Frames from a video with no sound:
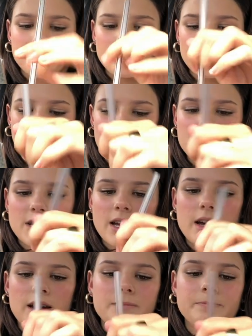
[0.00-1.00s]
I'm
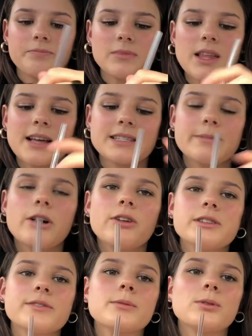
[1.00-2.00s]
scared. Last time I got
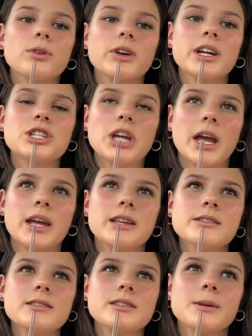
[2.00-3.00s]
this from Gloria
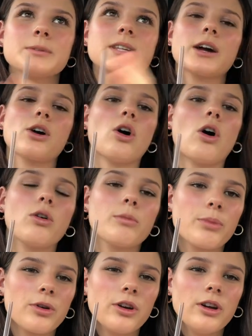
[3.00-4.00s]
Jeans, it was like a
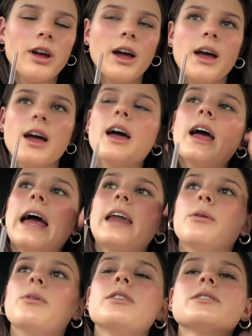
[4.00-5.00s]
cold brew and
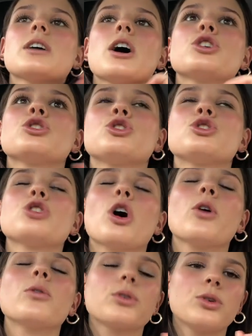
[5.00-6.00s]
it was
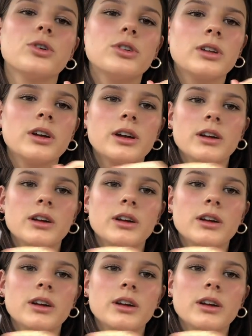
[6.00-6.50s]
so good.